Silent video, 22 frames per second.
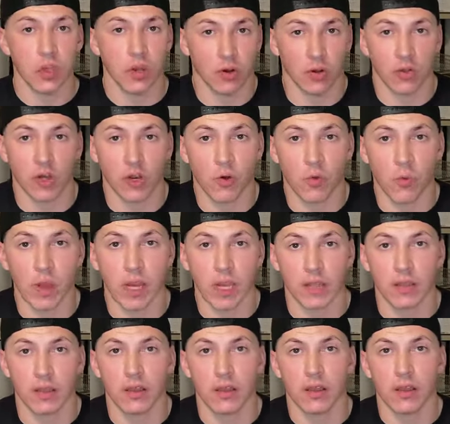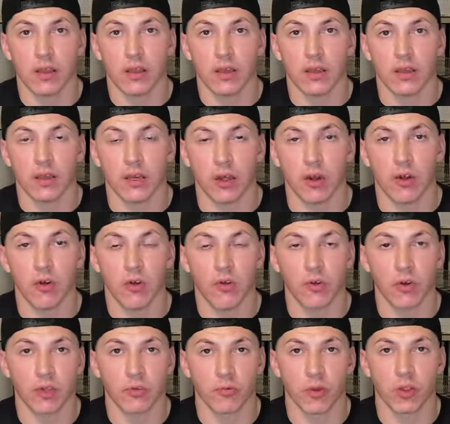are going to win. You know,
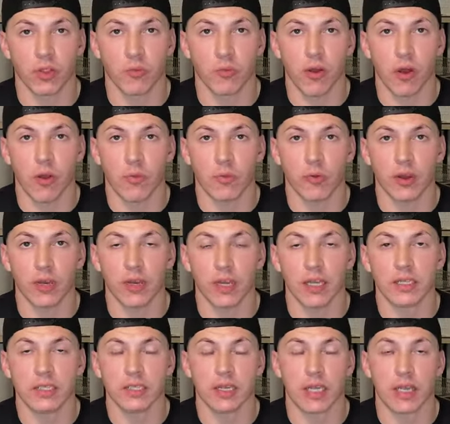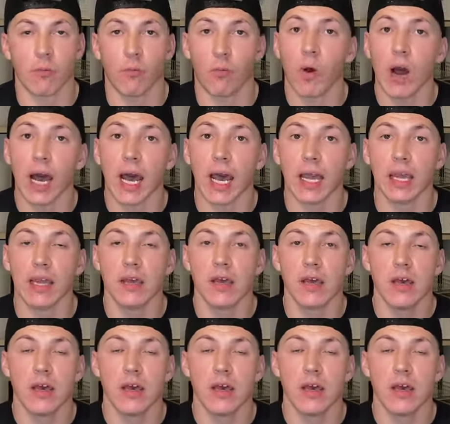who can run the ball pretty decently. Why?